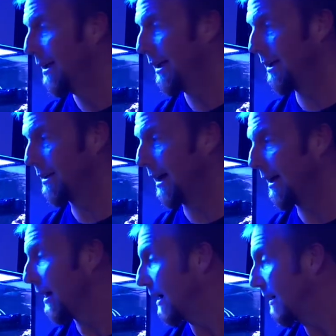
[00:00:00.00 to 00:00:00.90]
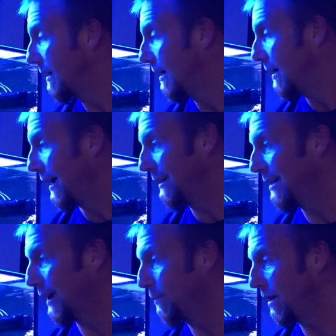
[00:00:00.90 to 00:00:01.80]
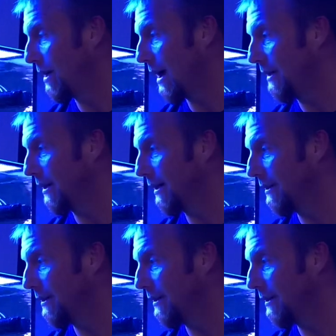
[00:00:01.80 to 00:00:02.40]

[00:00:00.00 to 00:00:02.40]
as I attempt to not